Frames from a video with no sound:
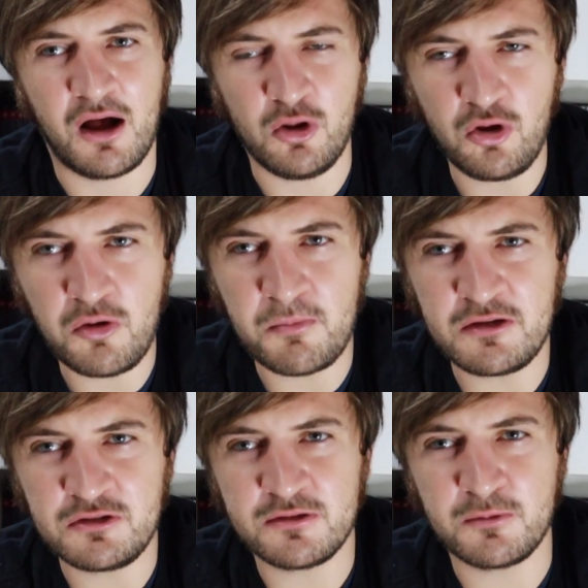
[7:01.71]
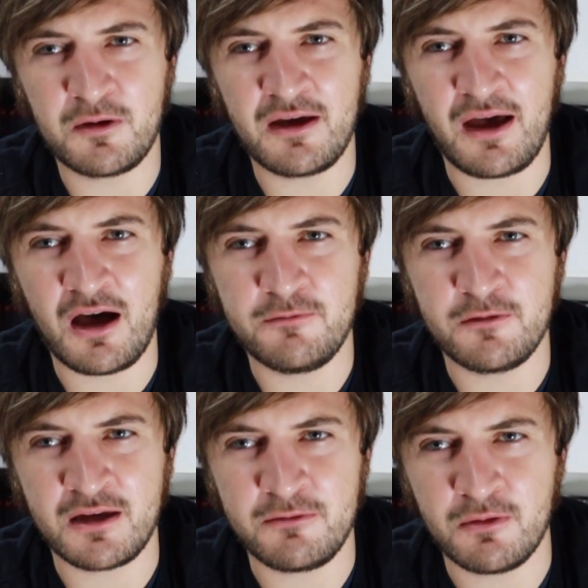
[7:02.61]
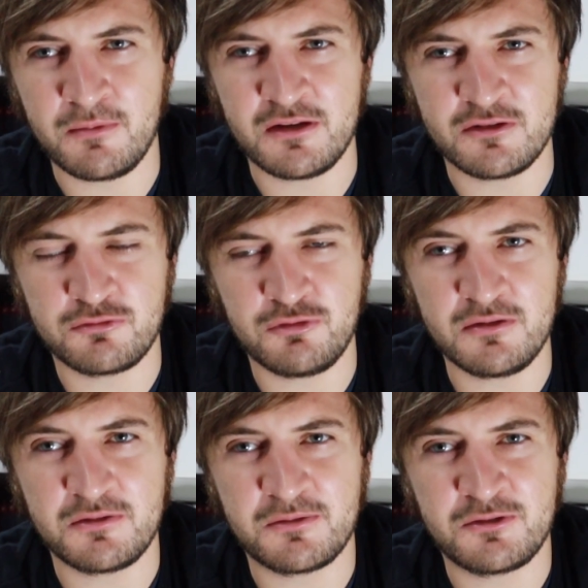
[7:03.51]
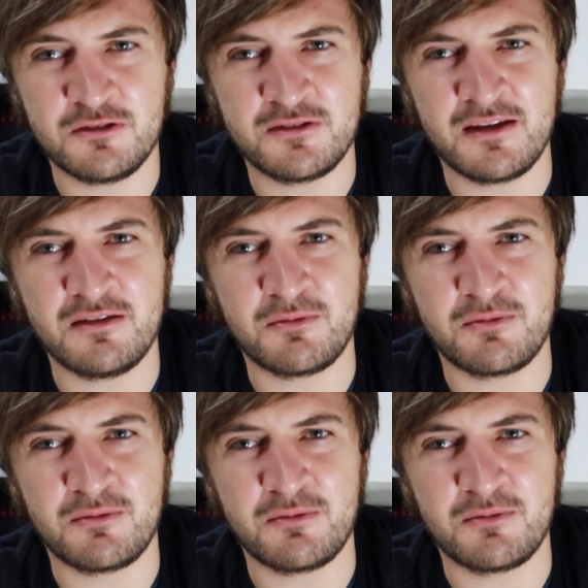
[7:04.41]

A lot of mentions of where Alpha came from in the script just end